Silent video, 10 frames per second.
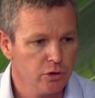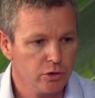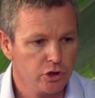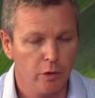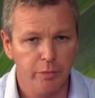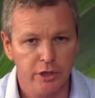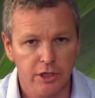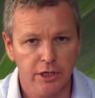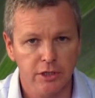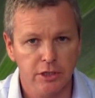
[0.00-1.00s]
Your shopping
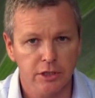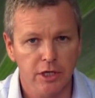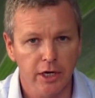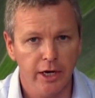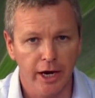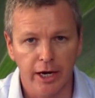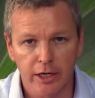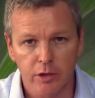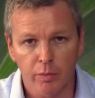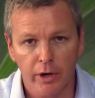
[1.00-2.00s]
centers
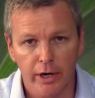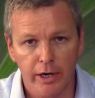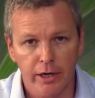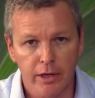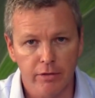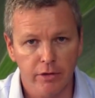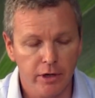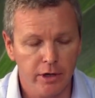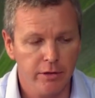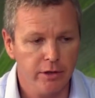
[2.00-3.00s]
anchored by
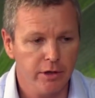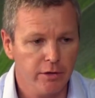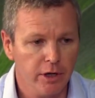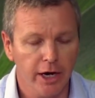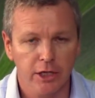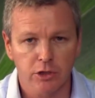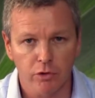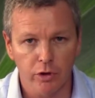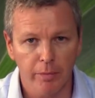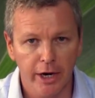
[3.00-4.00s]
the likes of
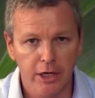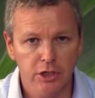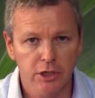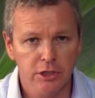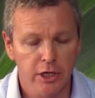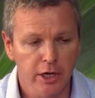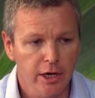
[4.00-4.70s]
all the majors.